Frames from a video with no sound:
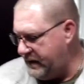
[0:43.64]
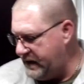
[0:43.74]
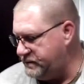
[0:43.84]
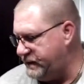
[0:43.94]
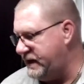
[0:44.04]

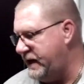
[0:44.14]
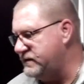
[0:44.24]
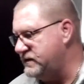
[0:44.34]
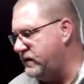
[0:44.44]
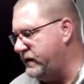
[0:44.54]
mashed
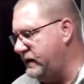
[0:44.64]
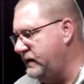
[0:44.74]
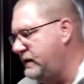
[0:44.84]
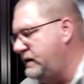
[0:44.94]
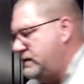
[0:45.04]
potatoes
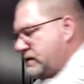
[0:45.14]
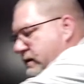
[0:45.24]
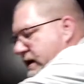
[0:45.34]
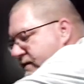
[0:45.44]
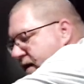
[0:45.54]
going.
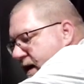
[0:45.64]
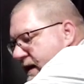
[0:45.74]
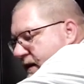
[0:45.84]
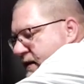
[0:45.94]
So what I've got